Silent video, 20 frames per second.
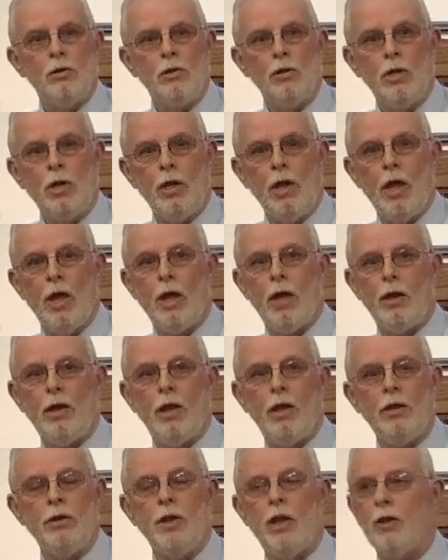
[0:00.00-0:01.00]
he had
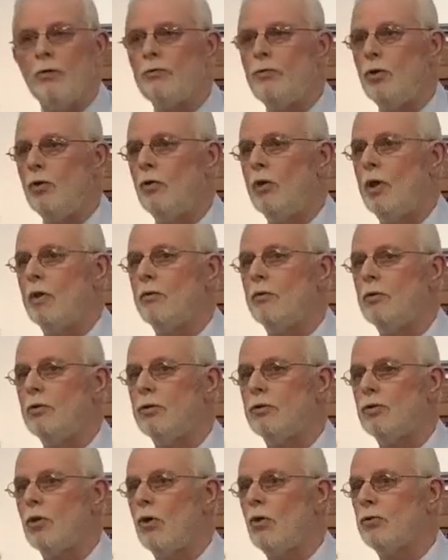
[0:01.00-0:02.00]
a nephew that
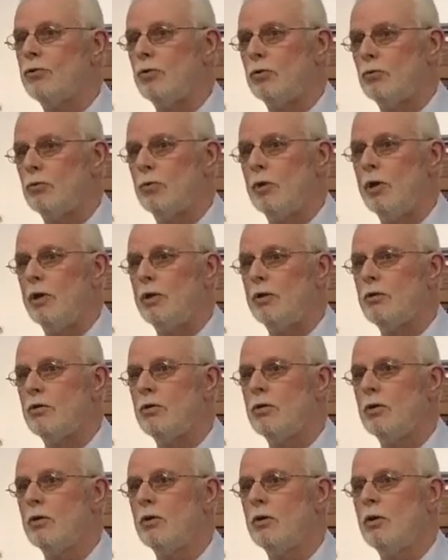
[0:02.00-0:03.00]
was also
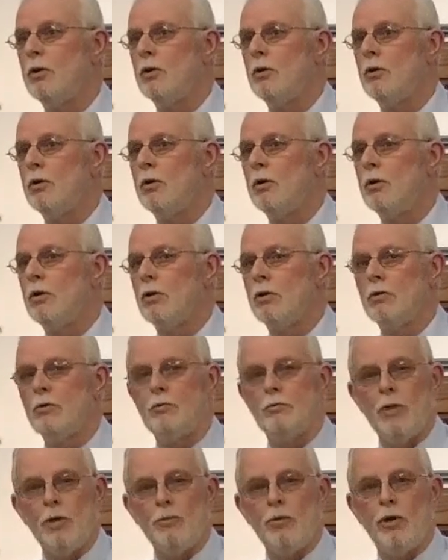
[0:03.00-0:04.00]
rich.
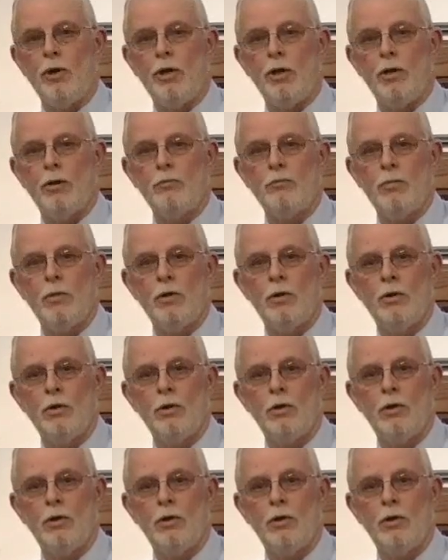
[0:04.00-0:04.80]
Remember him?